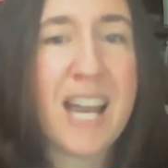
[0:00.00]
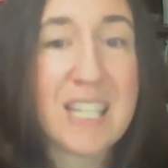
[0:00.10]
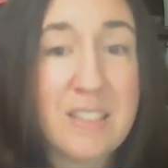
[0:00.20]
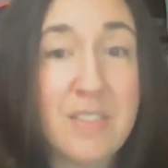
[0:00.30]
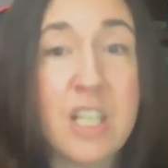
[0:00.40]

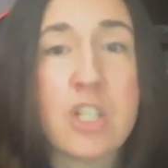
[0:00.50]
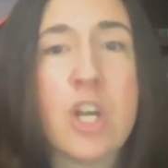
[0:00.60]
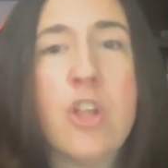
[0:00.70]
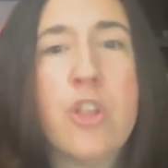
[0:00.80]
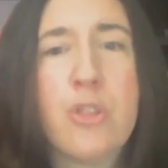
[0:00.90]

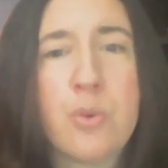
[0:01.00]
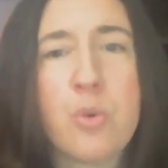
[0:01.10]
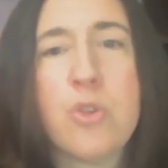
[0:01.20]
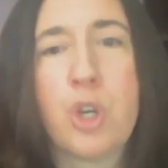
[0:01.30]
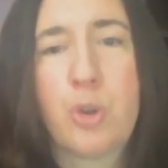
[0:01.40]
activities
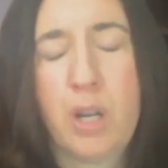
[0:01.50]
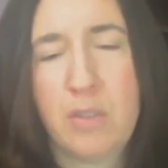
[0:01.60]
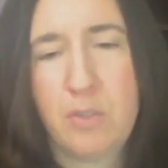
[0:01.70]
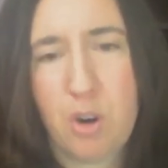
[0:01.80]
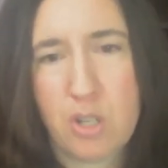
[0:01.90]
through the
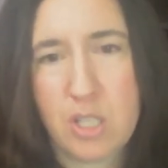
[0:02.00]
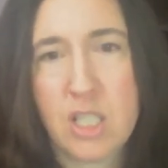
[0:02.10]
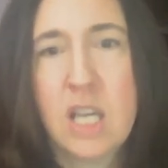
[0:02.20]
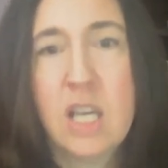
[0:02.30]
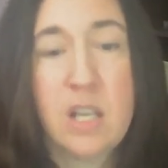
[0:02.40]
creative
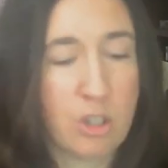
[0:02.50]
arts.